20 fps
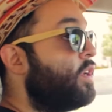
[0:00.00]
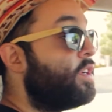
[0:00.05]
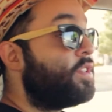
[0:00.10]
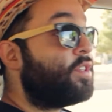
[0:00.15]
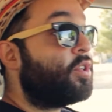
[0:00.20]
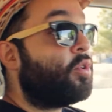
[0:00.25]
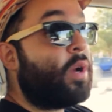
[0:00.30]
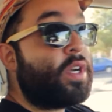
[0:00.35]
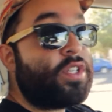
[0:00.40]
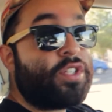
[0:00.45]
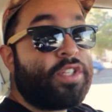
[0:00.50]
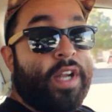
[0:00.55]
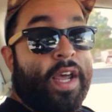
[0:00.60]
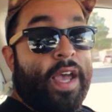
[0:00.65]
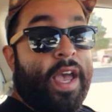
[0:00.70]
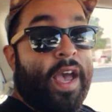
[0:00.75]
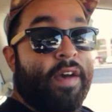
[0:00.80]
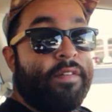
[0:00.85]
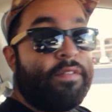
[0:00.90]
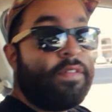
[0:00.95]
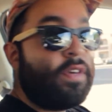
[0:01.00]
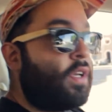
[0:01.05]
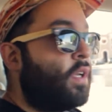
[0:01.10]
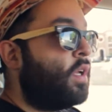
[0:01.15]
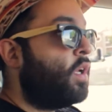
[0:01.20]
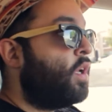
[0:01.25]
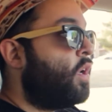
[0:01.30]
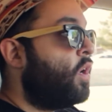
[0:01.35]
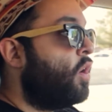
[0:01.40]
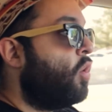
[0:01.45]
here's a question I have.
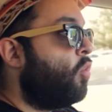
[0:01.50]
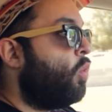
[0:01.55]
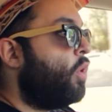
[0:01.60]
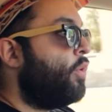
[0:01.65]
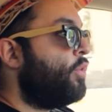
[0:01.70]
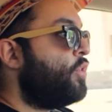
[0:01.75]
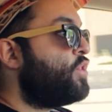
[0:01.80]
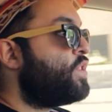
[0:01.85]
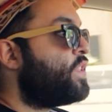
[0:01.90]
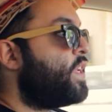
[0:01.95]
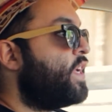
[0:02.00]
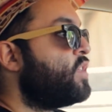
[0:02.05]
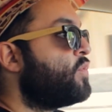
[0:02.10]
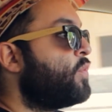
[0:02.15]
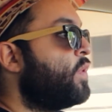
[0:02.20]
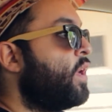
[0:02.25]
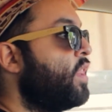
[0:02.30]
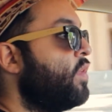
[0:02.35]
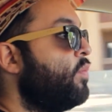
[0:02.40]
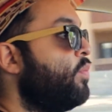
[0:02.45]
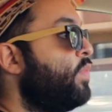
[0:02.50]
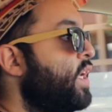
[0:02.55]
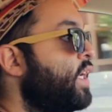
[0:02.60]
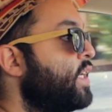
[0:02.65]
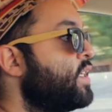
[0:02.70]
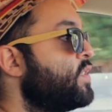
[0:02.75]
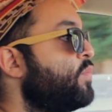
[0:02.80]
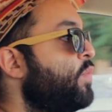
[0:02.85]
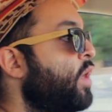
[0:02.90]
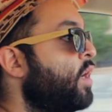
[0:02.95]
What would you say is one of the
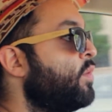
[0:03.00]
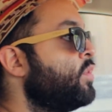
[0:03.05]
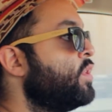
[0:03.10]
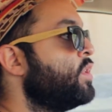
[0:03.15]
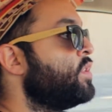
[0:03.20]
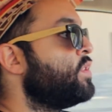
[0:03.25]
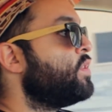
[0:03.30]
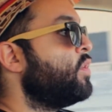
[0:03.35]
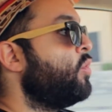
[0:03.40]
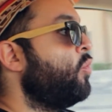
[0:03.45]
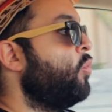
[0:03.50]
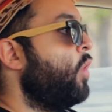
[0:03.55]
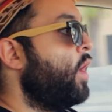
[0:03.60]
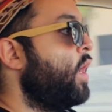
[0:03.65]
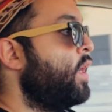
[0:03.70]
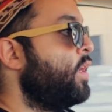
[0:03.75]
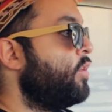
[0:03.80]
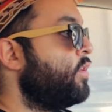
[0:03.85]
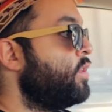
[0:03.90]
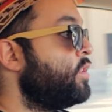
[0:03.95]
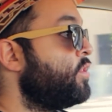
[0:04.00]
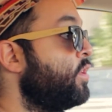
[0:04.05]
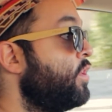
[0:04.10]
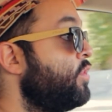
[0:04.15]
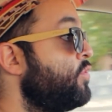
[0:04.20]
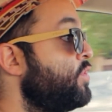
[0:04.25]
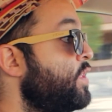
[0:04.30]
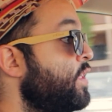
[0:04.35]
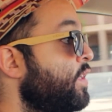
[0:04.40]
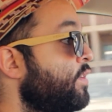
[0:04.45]
biggest bummers when you're
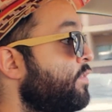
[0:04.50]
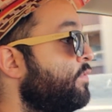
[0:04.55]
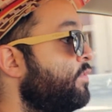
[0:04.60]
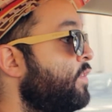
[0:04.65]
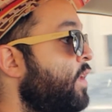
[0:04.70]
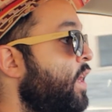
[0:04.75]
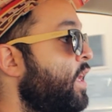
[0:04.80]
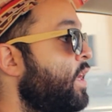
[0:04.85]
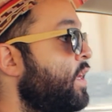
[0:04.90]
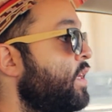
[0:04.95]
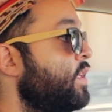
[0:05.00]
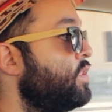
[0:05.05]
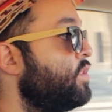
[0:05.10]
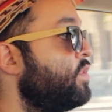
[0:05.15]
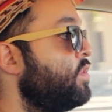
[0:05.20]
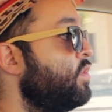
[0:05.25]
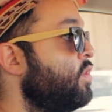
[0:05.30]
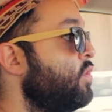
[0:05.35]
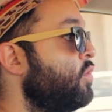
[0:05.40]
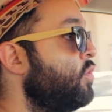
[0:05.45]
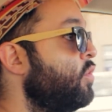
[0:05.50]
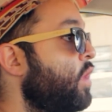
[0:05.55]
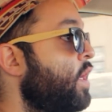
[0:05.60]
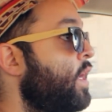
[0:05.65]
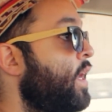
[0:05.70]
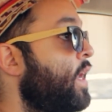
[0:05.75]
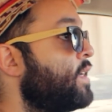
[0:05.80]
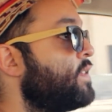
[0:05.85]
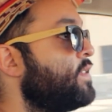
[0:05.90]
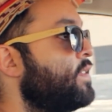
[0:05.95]
introducing a friend to a
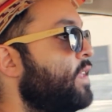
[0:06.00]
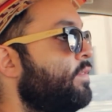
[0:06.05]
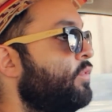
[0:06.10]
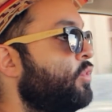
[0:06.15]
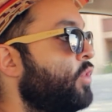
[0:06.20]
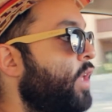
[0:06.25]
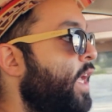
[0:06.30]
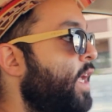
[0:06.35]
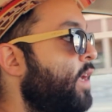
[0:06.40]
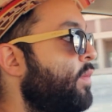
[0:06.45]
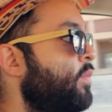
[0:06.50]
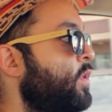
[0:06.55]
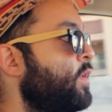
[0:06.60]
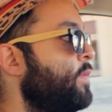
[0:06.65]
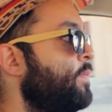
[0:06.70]
next level game?